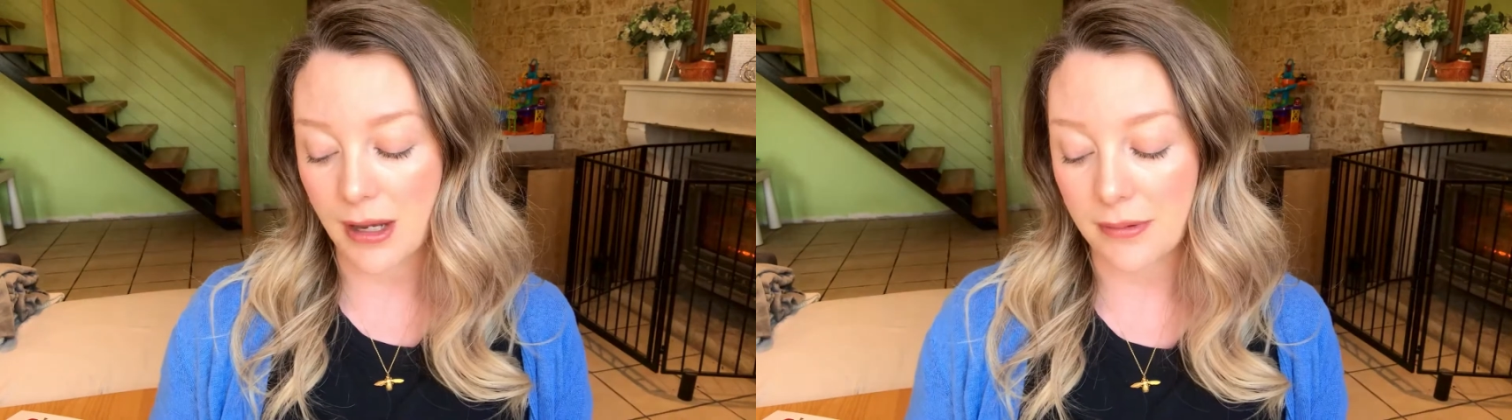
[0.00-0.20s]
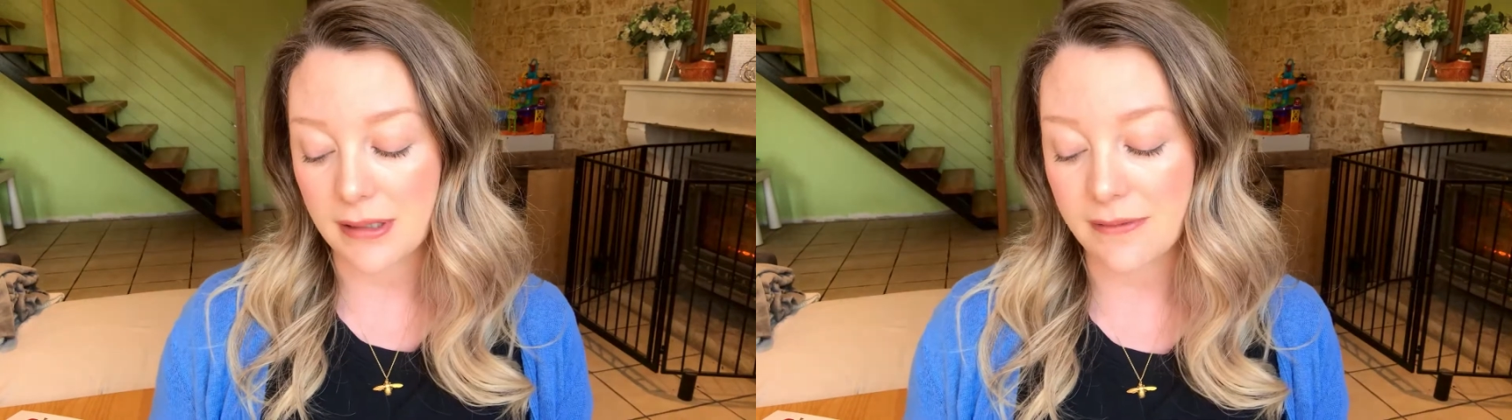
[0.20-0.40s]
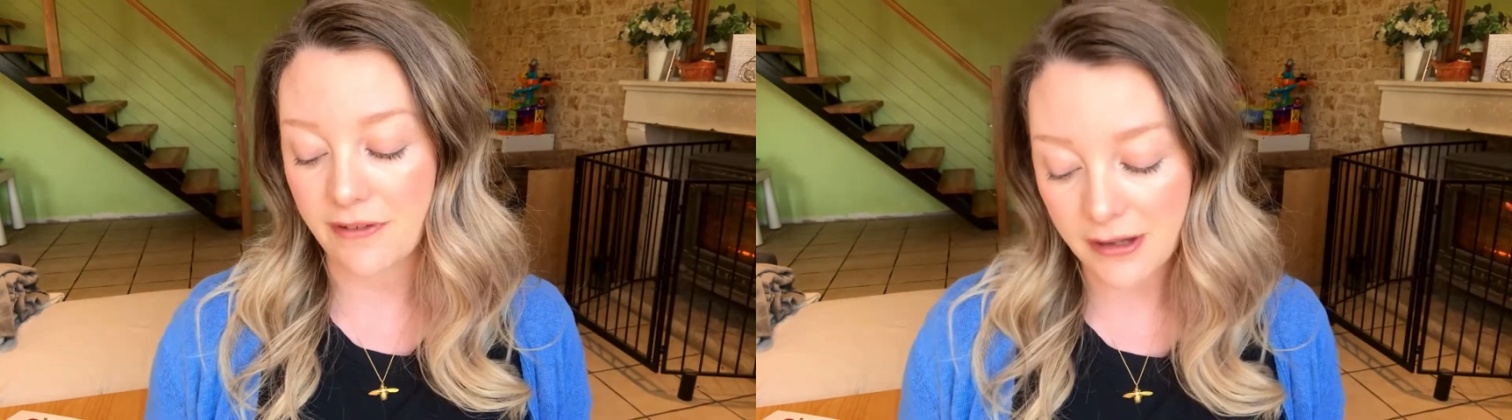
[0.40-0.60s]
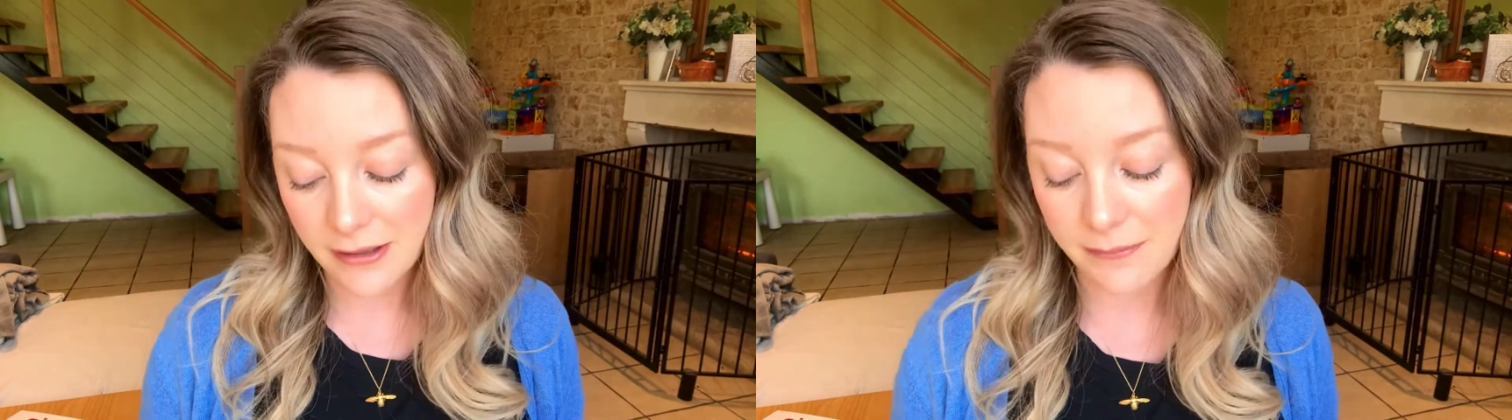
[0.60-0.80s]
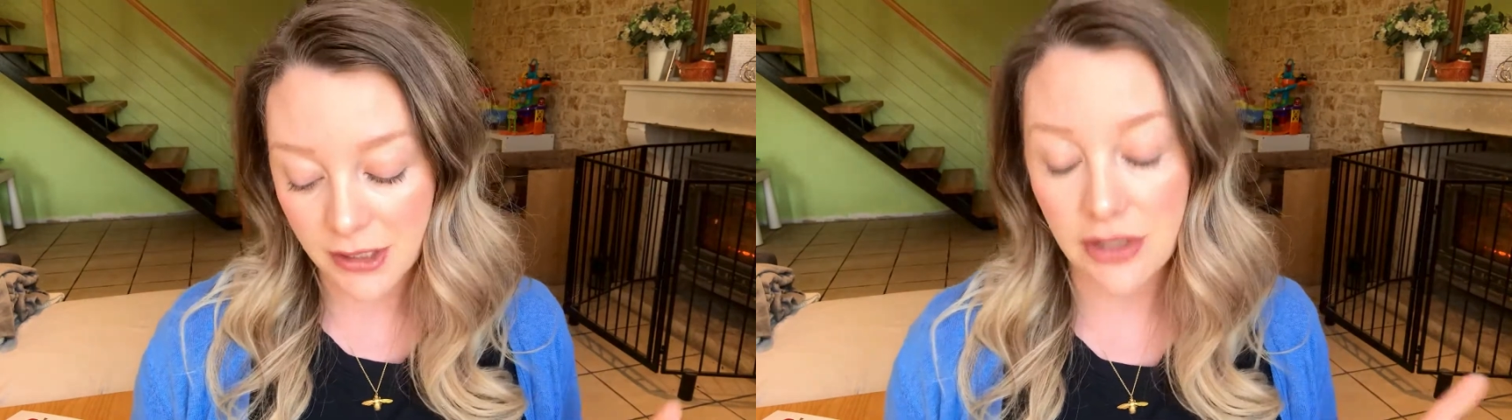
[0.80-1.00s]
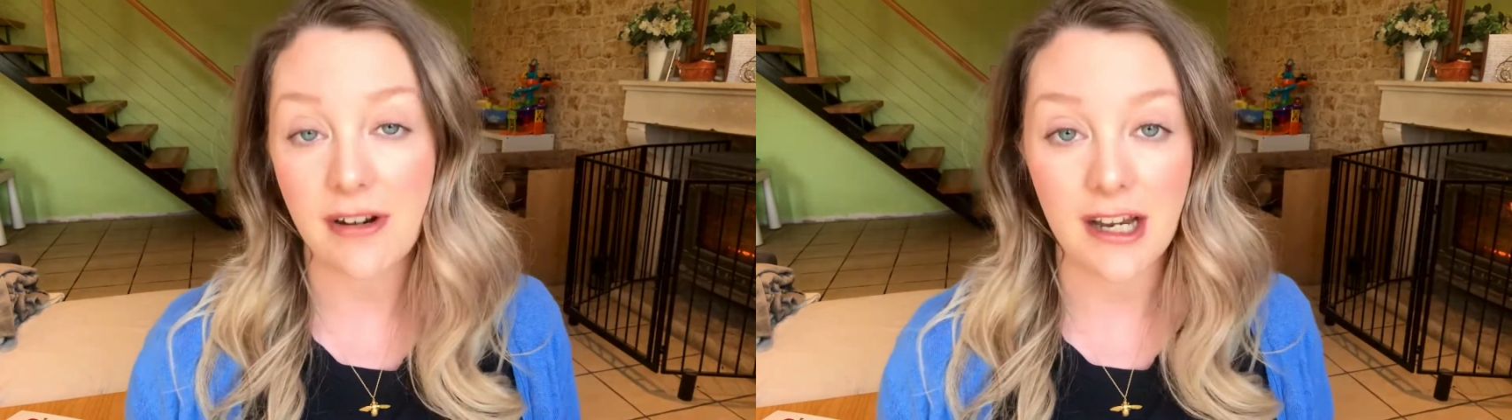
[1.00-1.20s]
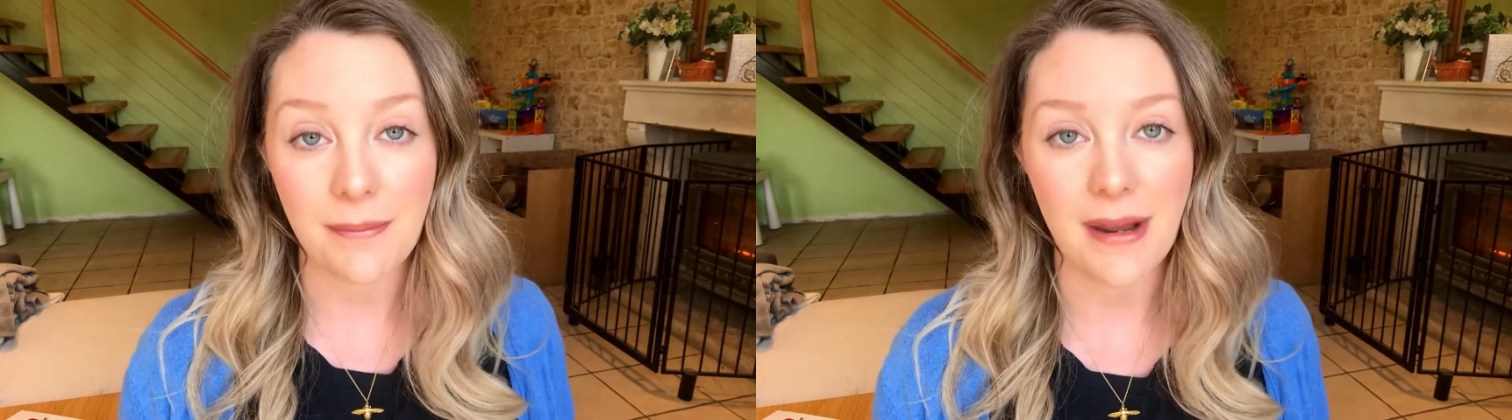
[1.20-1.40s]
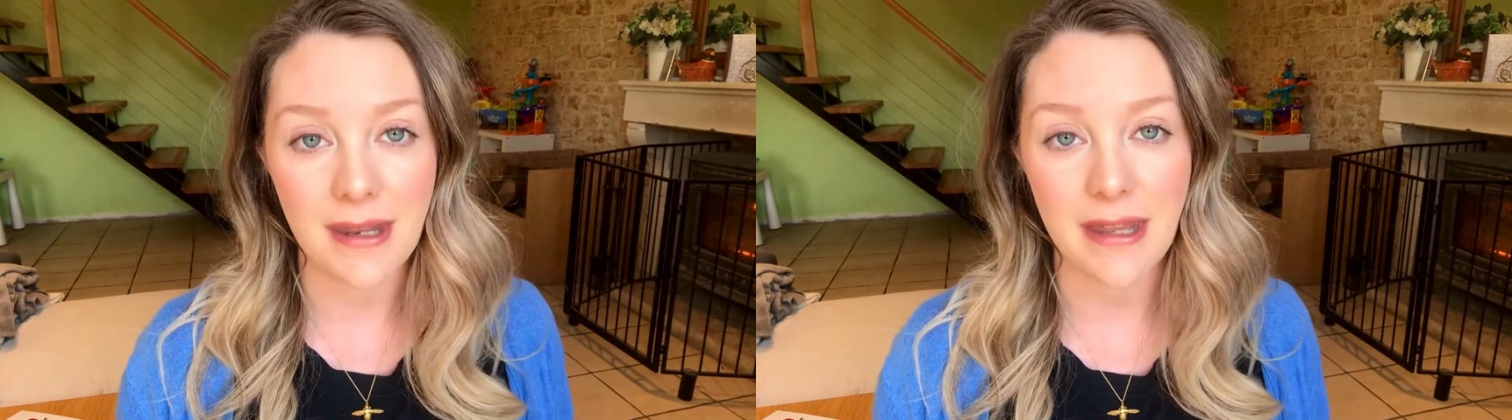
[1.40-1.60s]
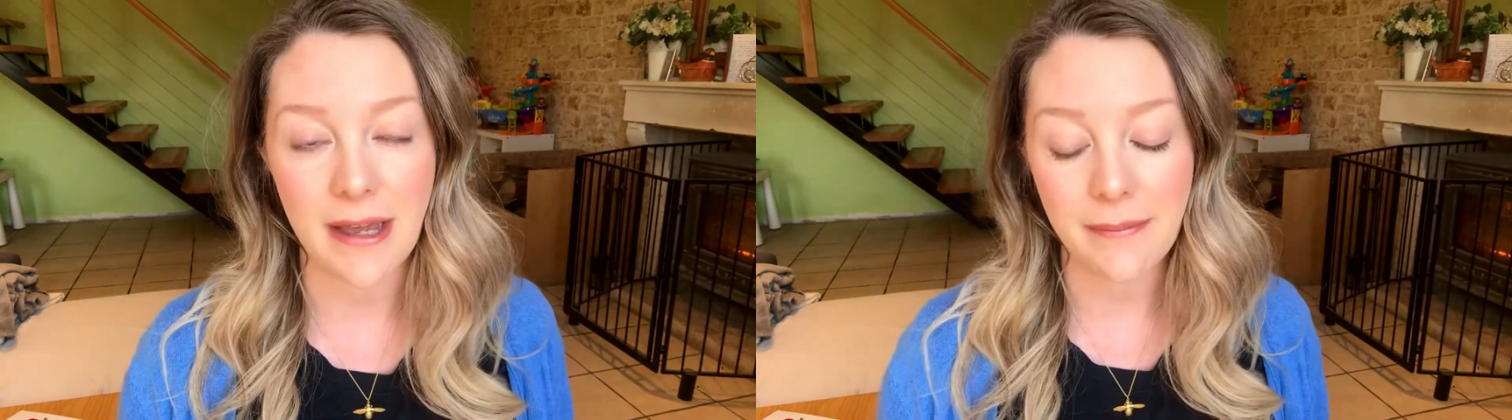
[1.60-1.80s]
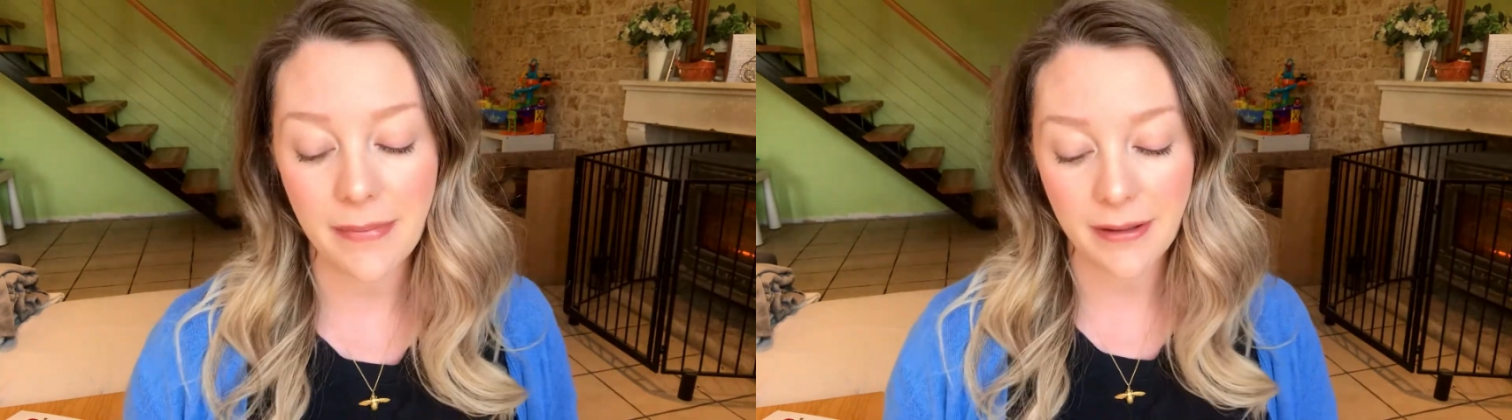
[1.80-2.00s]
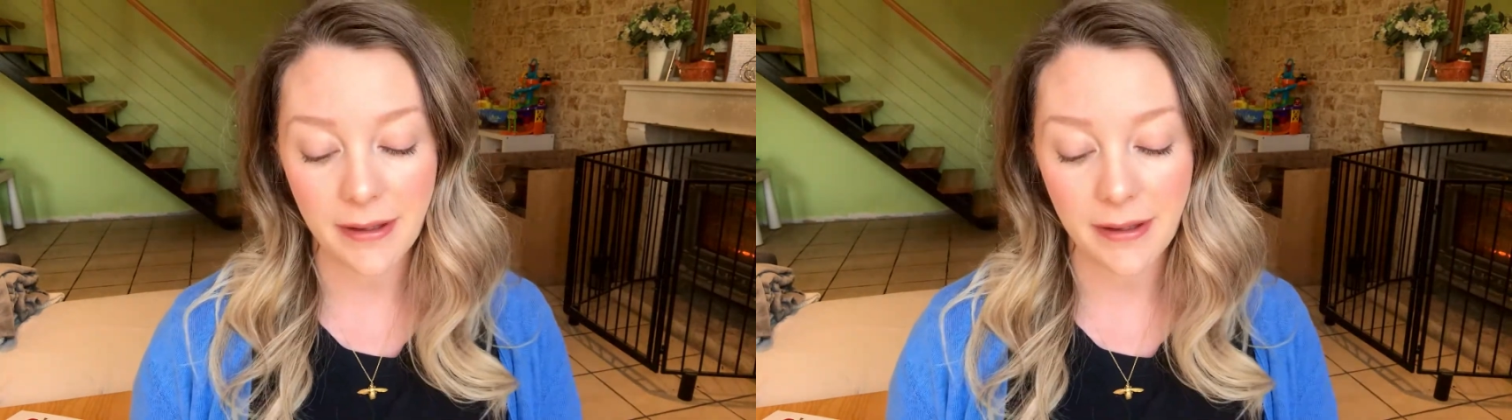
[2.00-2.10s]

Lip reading: I would very much recommend them.